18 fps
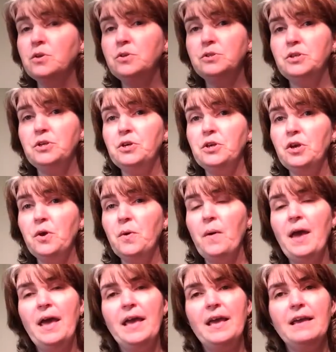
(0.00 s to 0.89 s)
Do you?
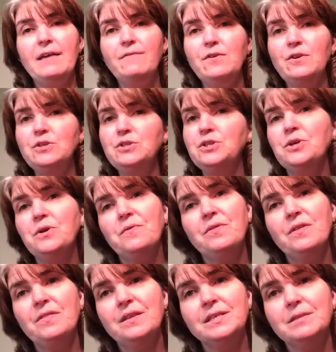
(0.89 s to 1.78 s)
If you do,
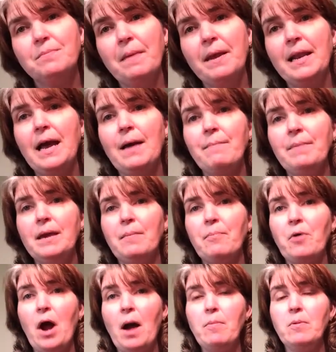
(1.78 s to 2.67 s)
then this may not be a
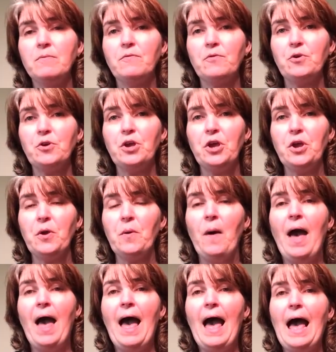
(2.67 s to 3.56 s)
problem for you.
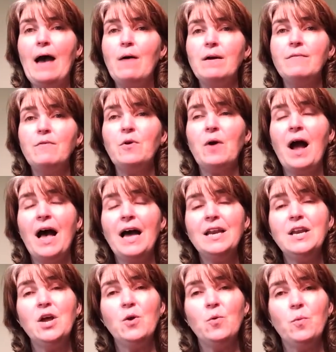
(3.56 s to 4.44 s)
However, I
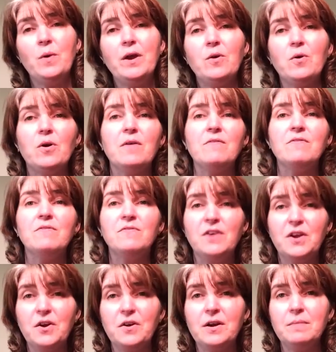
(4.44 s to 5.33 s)
know we are a
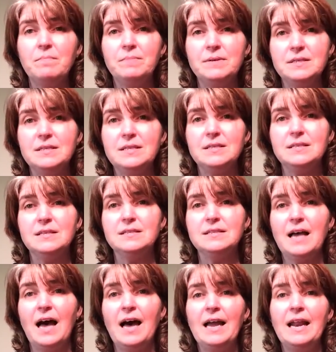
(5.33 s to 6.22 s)
very busy
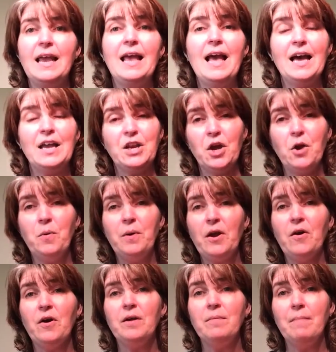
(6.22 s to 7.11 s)
society. I know
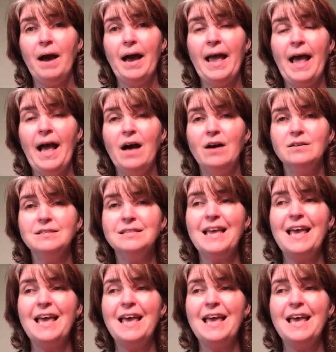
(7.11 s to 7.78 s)
we are in my house,